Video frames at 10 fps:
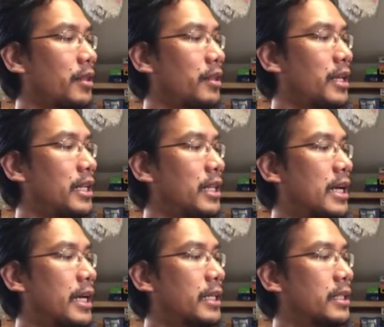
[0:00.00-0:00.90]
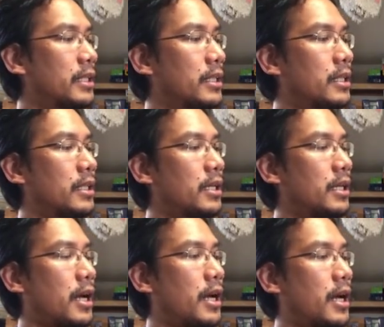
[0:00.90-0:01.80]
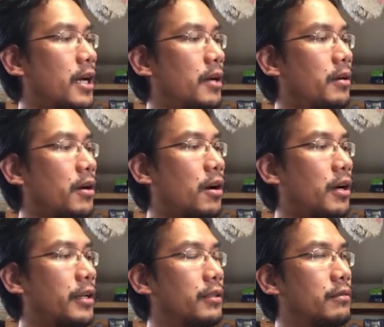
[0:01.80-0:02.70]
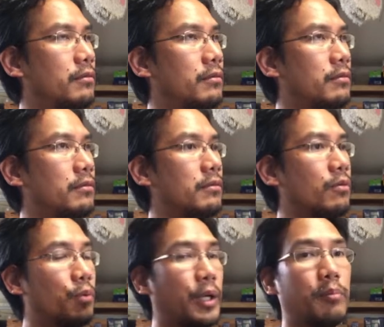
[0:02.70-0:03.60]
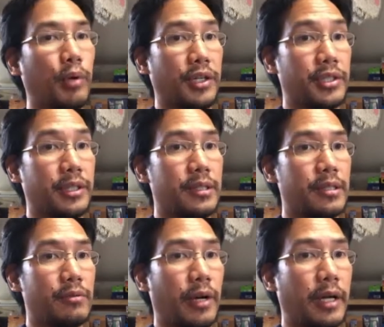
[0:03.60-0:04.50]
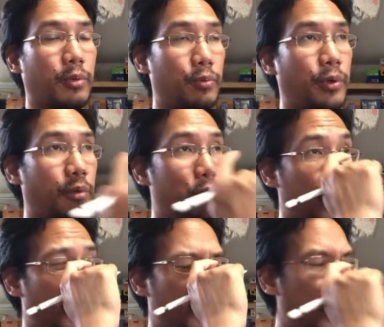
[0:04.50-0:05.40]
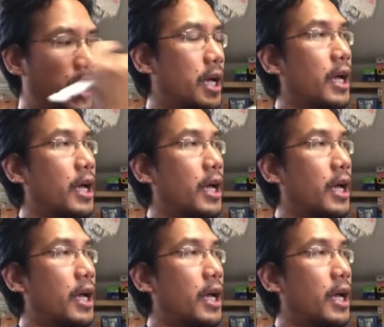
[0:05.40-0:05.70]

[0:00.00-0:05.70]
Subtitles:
thin line on real brushes, right, with real brushes,